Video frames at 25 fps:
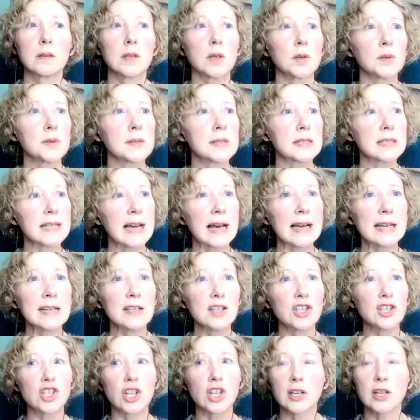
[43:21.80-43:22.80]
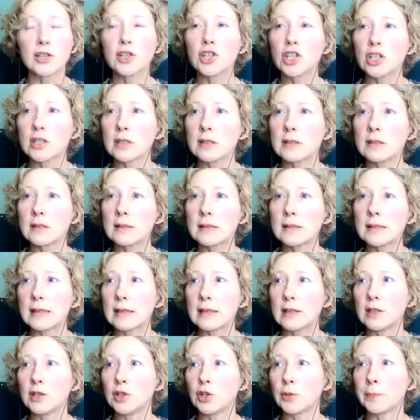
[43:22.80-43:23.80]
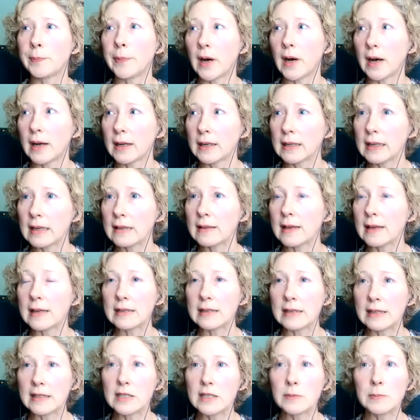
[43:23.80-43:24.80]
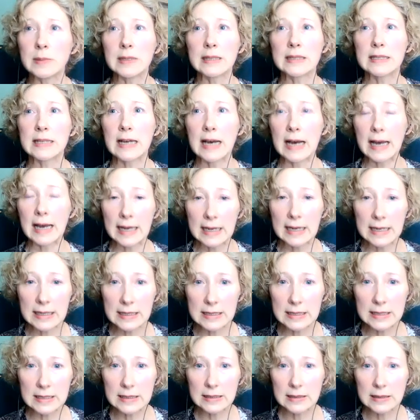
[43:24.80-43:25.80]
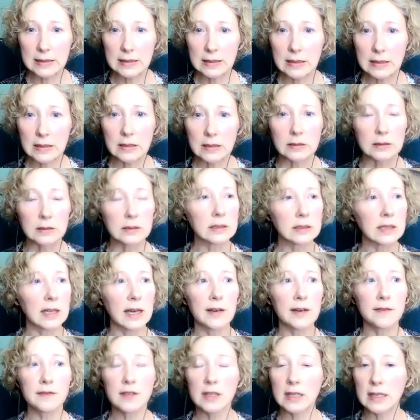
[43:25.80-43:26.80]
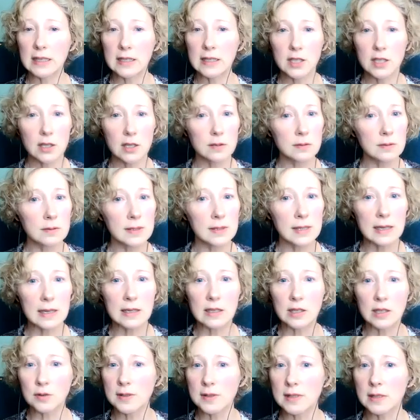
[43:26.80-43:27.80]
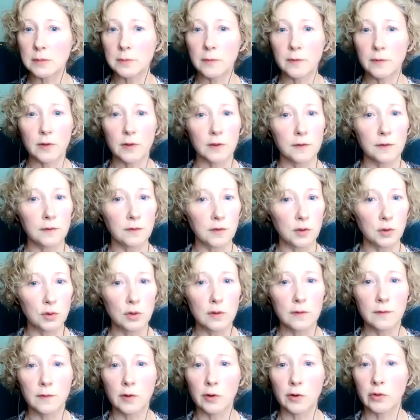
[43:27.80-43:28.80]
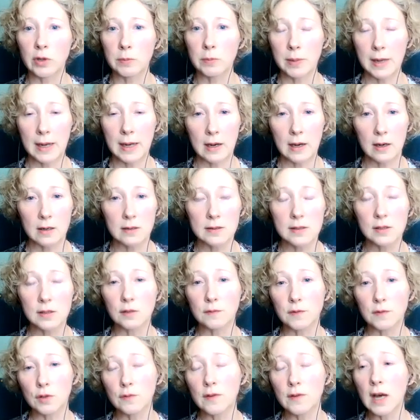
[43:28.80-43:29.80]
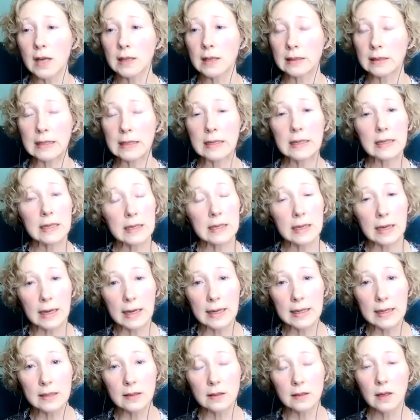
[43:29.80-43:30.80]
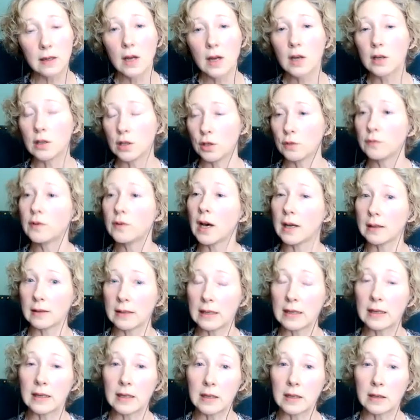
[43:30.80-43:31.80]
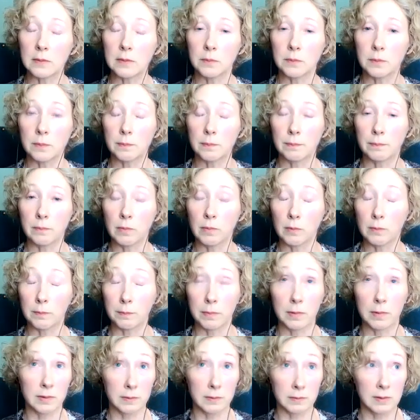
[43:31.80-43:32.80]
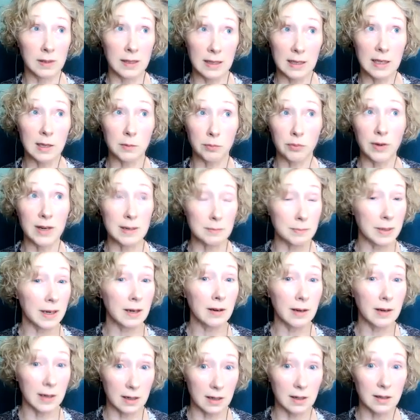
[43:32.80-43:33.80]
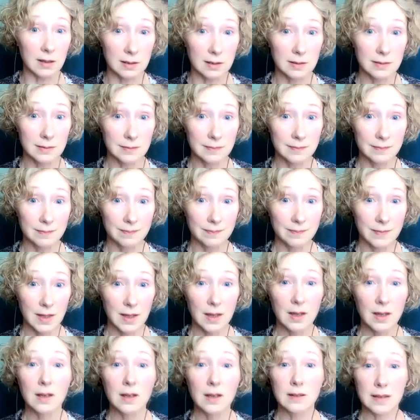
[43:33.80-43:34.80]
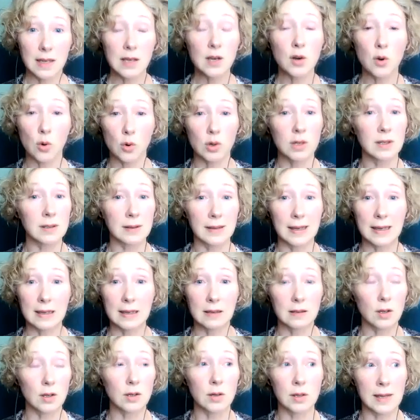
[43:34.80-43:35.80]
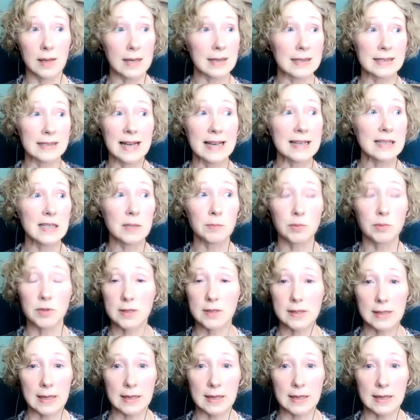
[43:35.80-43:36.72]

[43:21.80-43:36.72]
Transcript: those tight junctions in your body that need to be tight, love ketones and use them for a fuel for repair. So if you've got leaky gut, you've got leaky, leaky brain barrier they correlate uh, like 90%.